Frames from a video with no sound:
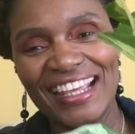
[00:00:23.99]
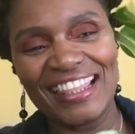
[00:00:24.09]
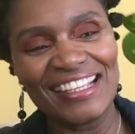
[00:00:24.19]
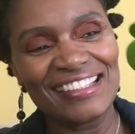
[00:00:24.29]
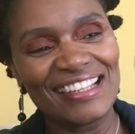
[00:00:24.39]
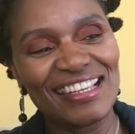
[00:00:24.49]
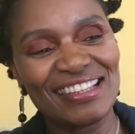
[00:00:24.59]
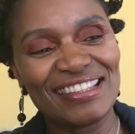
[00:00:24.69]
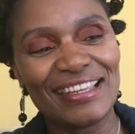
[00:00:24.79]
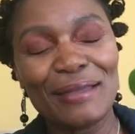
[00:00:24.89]
This is
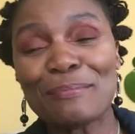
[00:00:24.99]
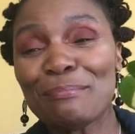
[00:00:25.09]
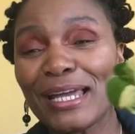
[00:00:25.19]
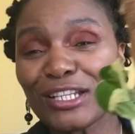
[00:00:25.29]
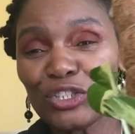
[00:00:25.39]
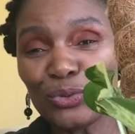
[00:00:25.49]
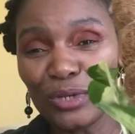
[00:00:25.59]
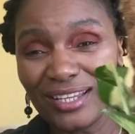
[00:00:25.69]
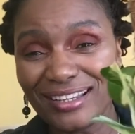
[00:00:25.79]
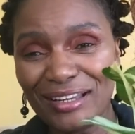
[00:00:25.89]
the
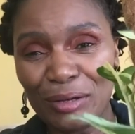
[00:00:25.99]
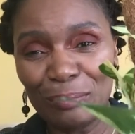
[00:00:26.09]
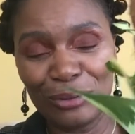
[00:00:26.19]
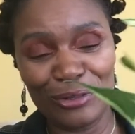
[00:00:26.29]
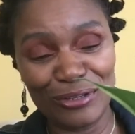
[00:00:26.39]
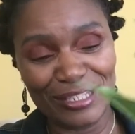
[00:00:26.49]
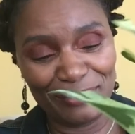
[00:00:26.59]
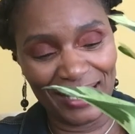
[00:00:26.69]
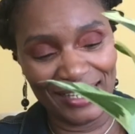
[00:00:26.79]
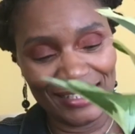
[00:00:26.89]
manjula pothos
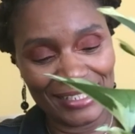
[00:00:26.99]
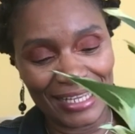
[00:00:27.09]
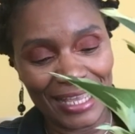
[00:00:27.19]
plant,